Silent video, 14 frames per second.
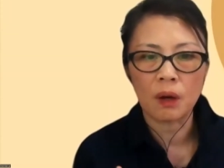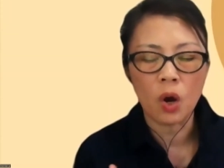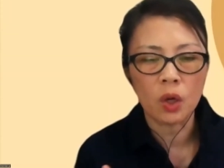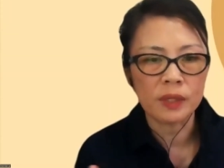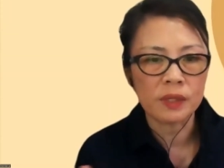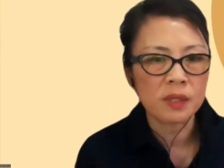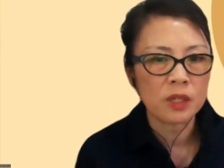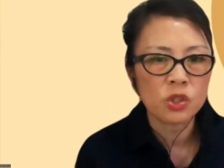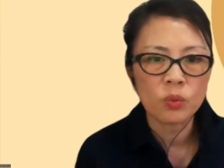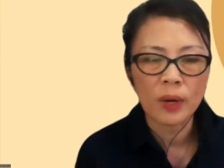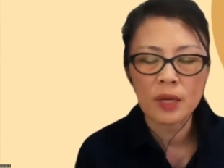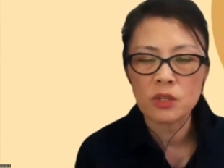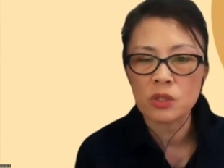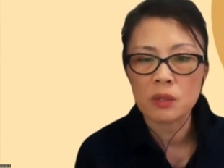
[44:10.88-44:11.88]
on a
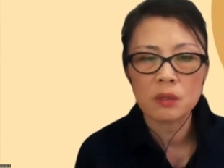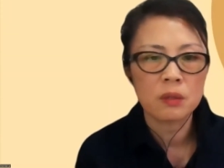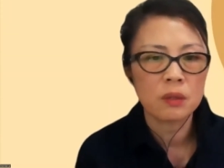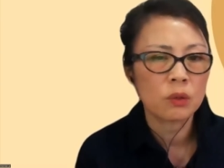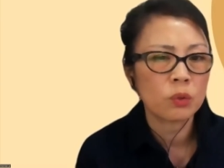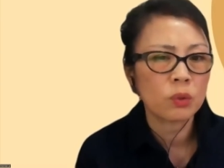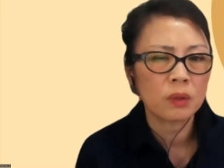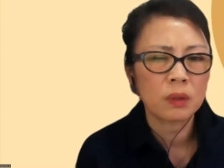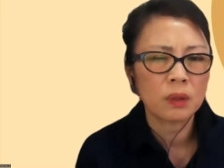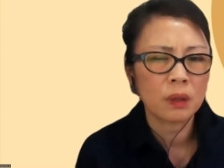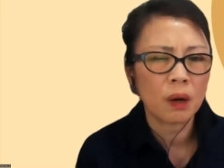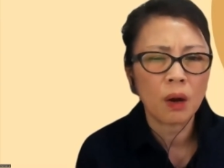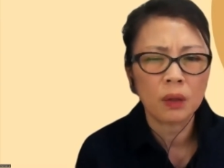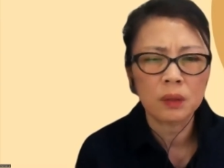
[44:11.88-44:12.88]
situation or
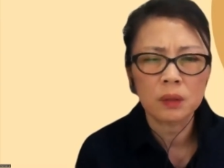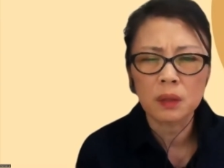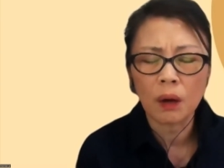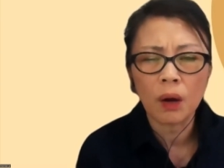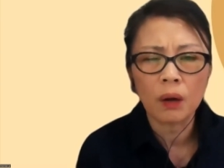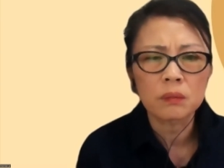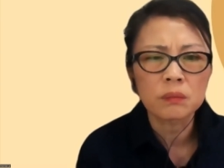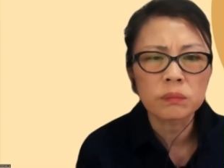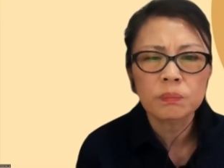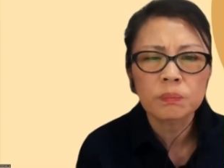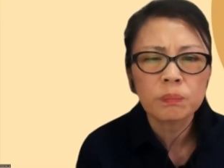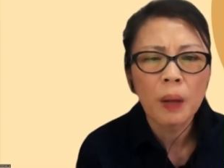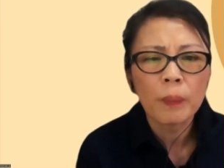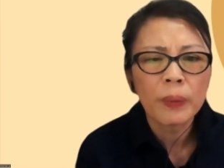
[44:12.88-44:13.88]
on
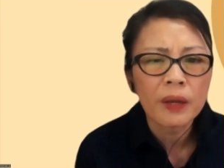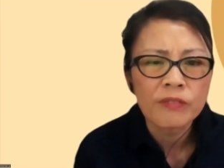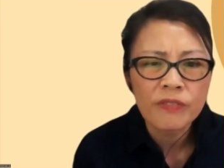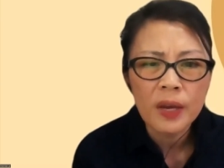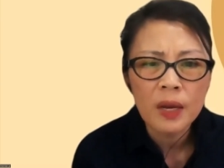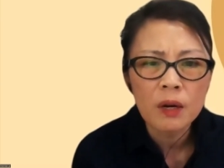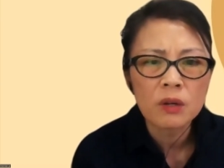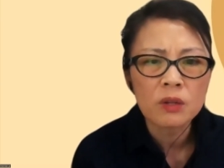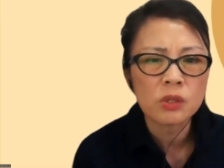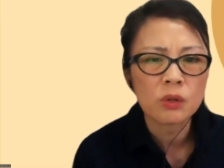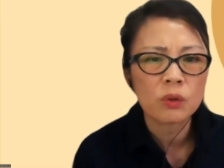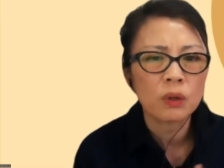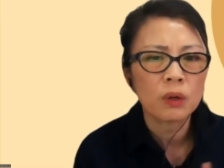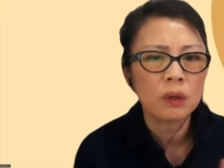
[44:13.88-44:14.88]
public affairs
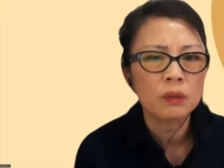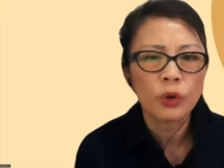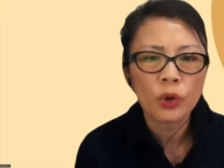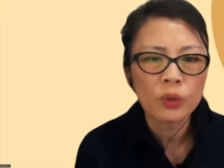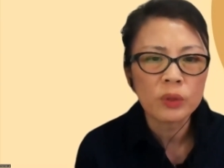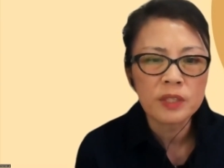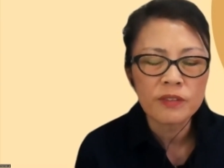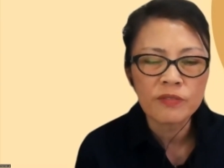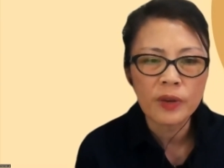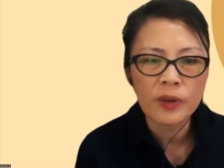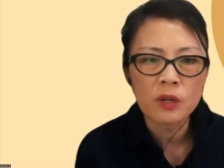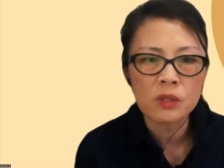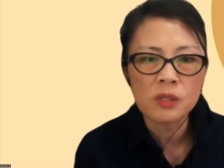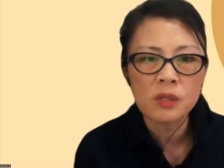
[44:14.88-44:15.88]
or on current
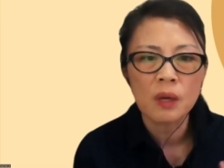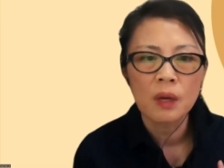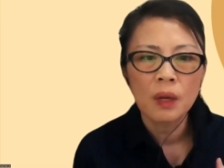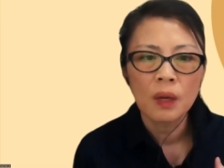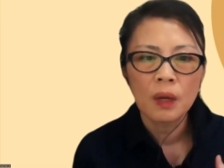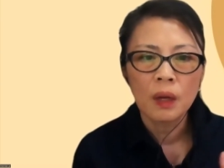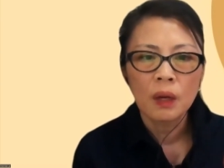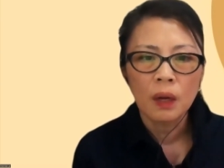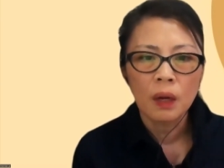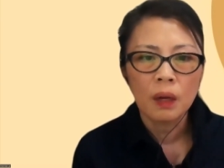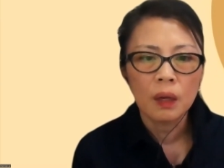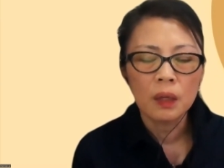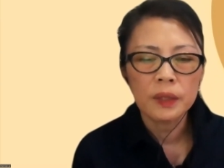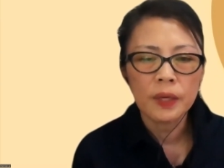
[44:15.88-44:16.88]
affairs.
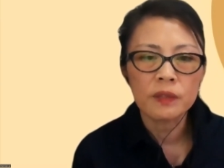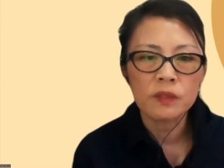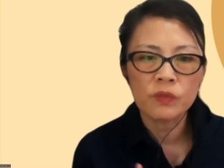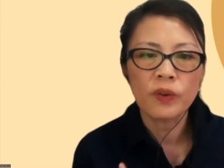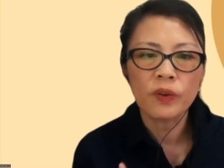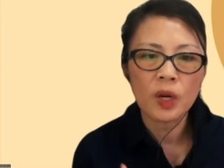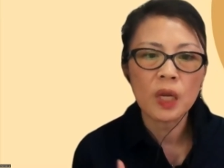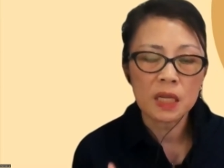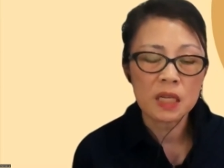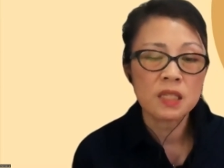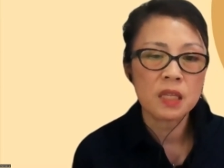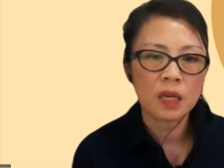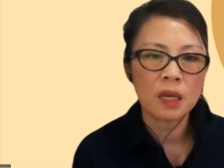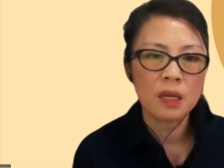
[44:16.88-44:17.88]
It's very
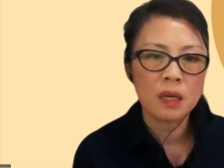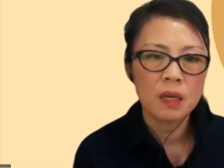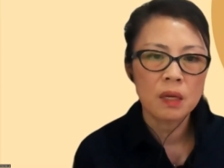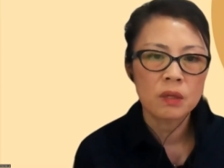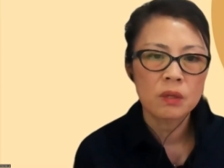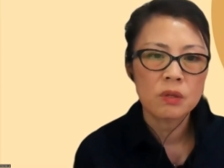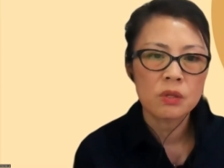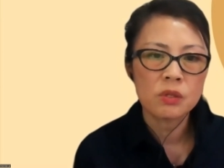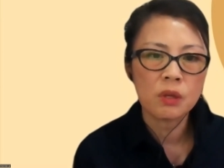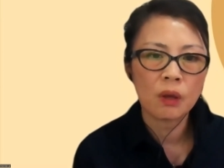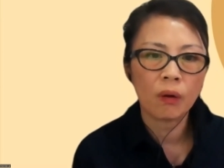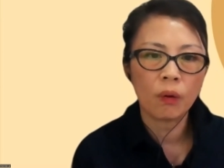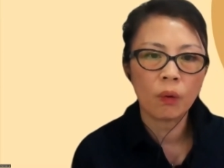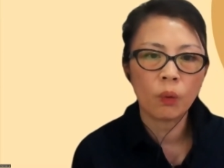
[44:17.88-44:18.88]
easy.
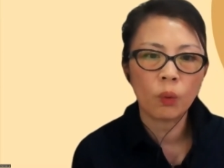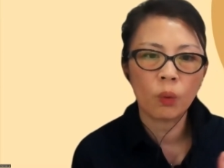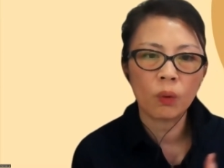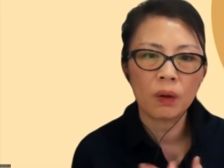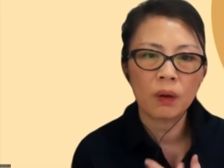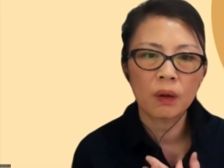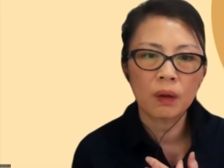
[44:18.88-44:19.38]
So